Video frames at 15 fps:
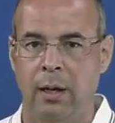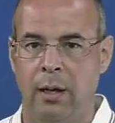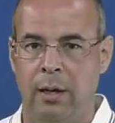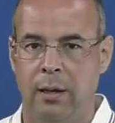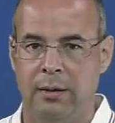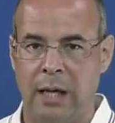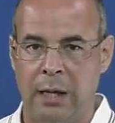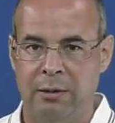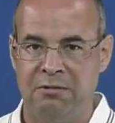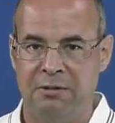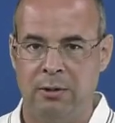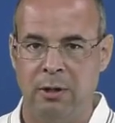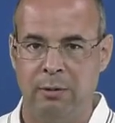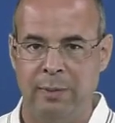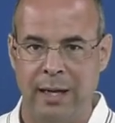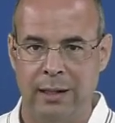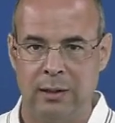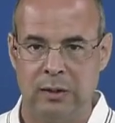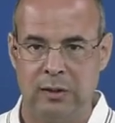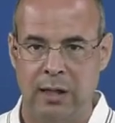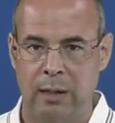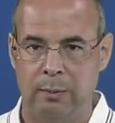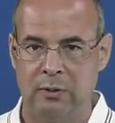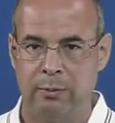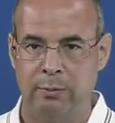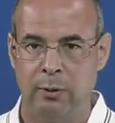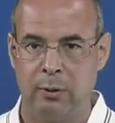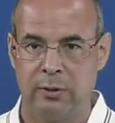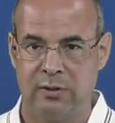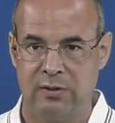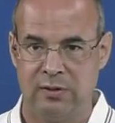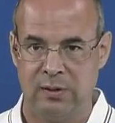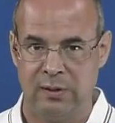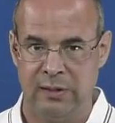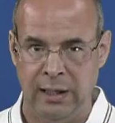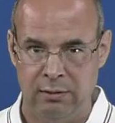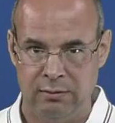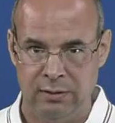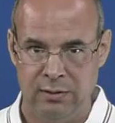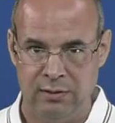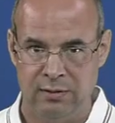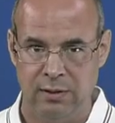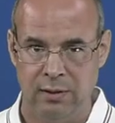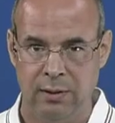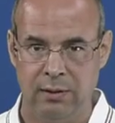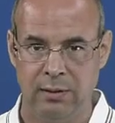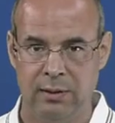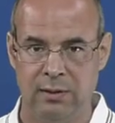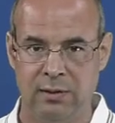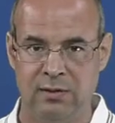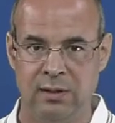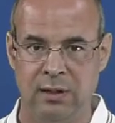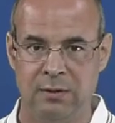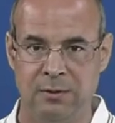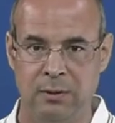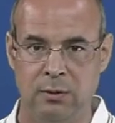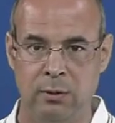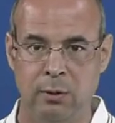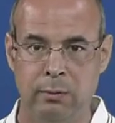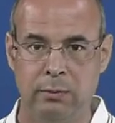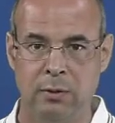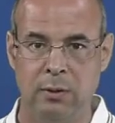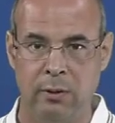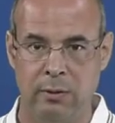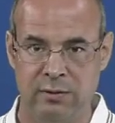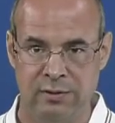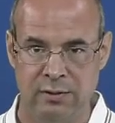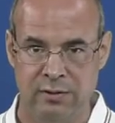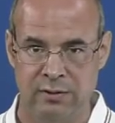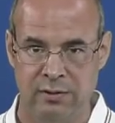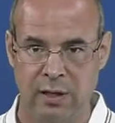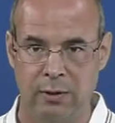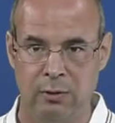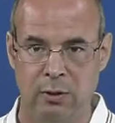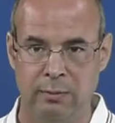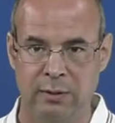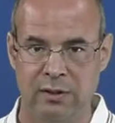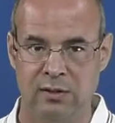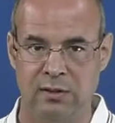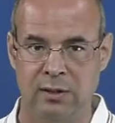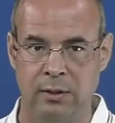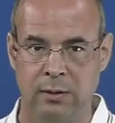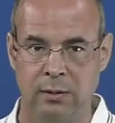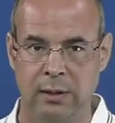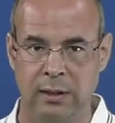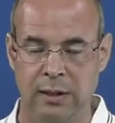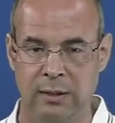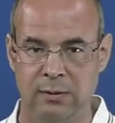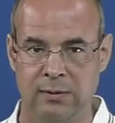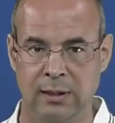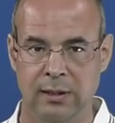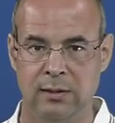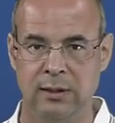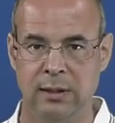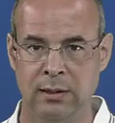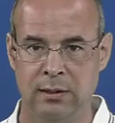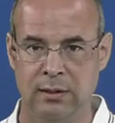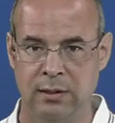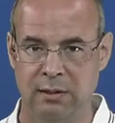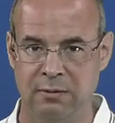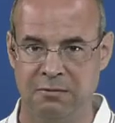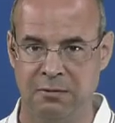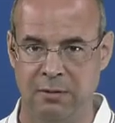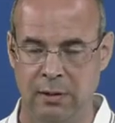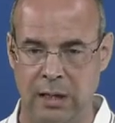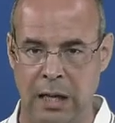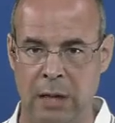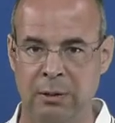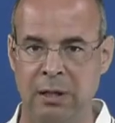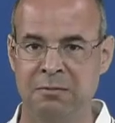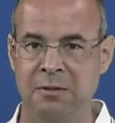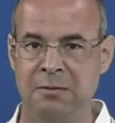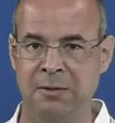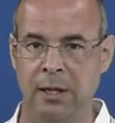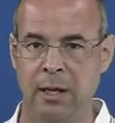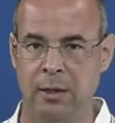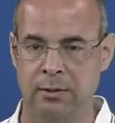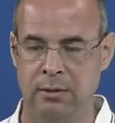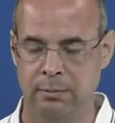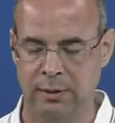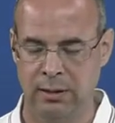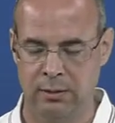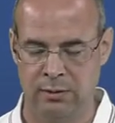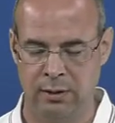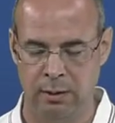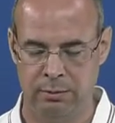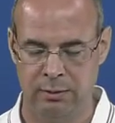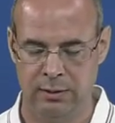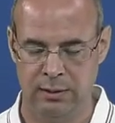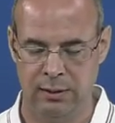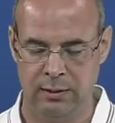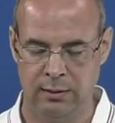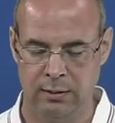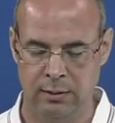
Now, if you go back in time to Plautus and Terence, you can see that cum clauses are normally still in the indicative, however they are to be interpreted.